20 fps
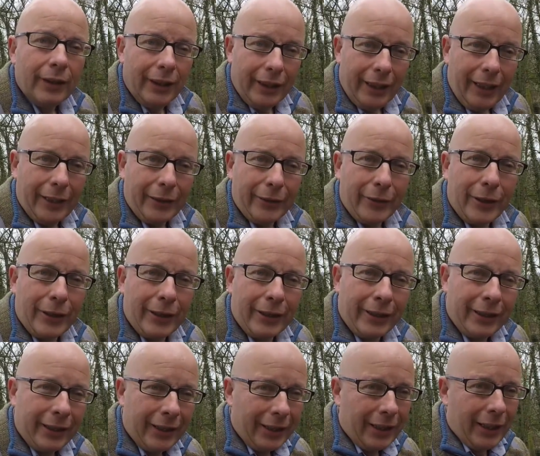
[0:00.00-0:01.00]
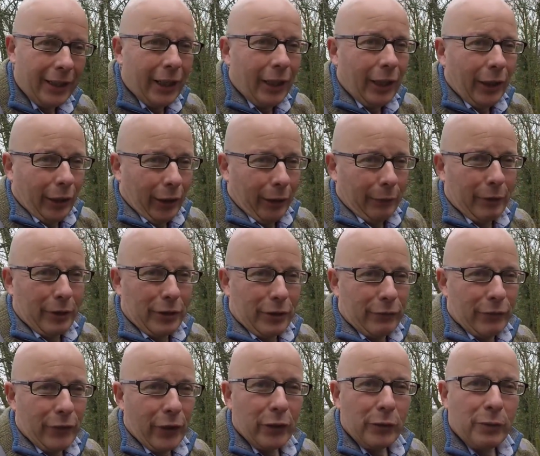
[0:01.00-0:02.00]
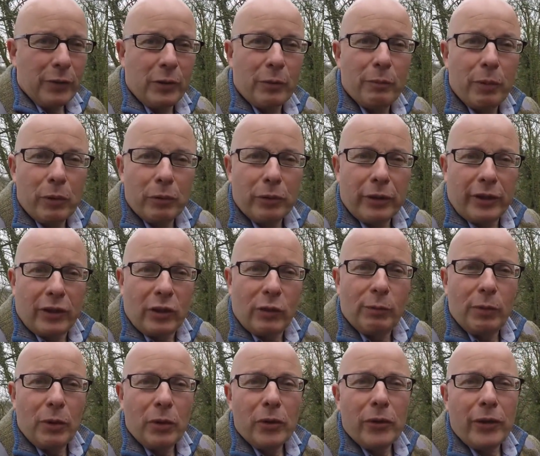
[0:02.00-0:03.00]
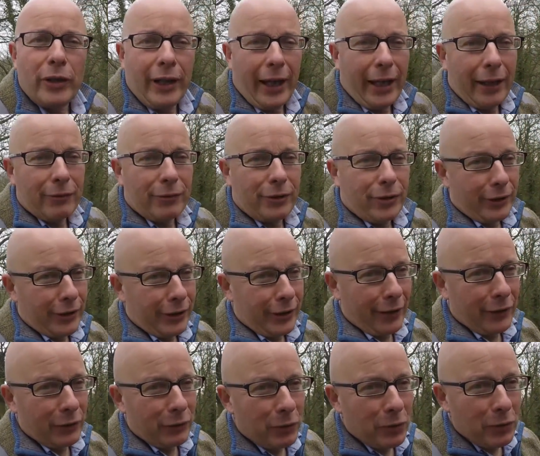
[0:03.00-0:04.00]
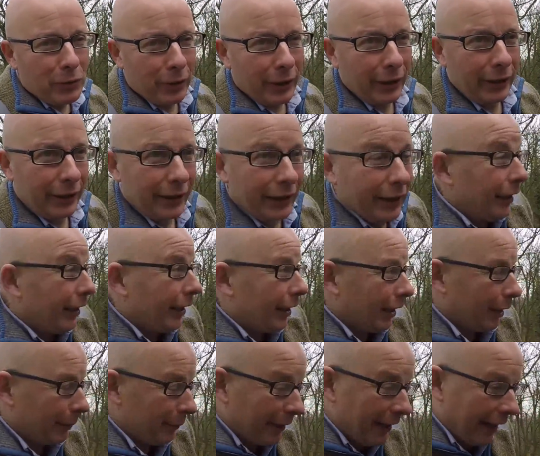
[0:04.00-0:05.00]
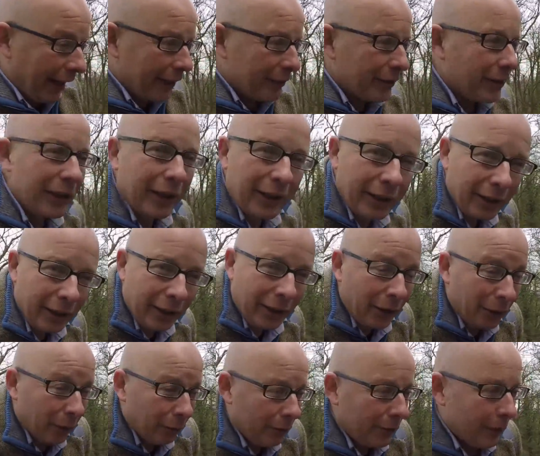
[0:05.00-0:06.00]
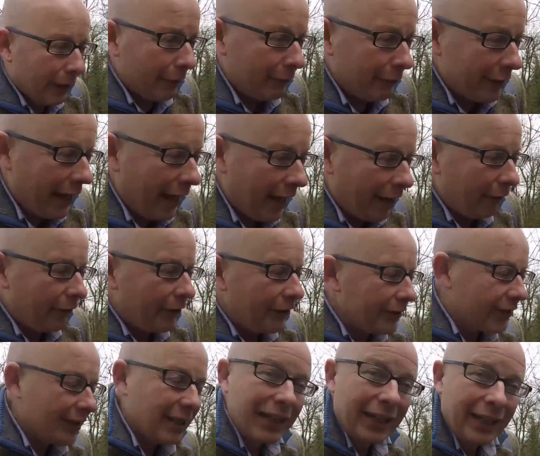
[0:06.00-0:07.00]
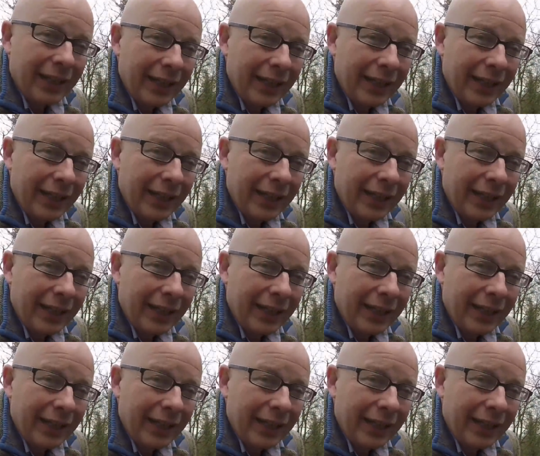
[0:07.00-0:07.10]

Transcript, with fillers: Hello, I'm Richard Vobes, the Bald Explorer, out on another walk. I'm again with the lovely Harriet